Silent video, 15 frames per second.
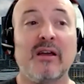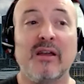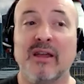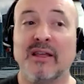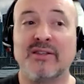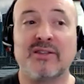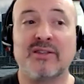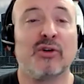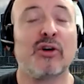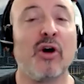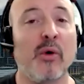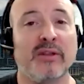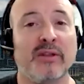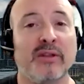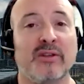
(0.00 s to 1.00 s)
is still
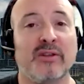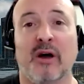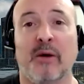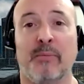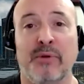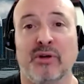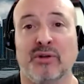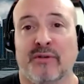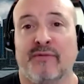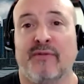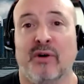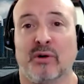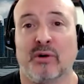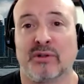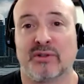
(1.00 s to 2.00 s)
going to appeal to
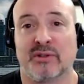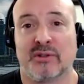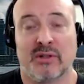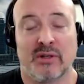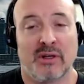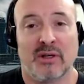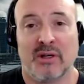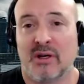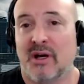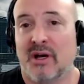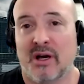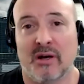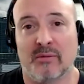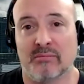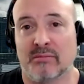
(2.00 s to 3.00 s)
folks
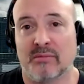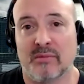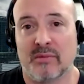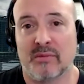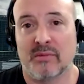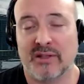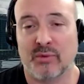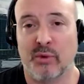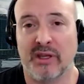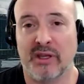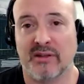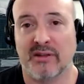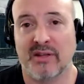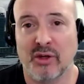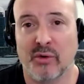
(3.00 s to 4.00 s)
um, as we
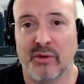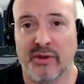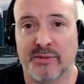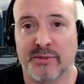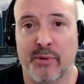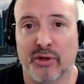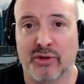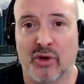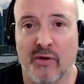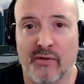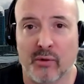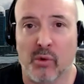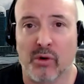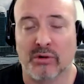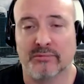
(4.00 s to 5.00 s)
continue in this post-COVID
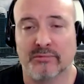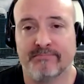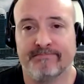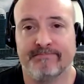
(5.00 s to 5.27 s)
world.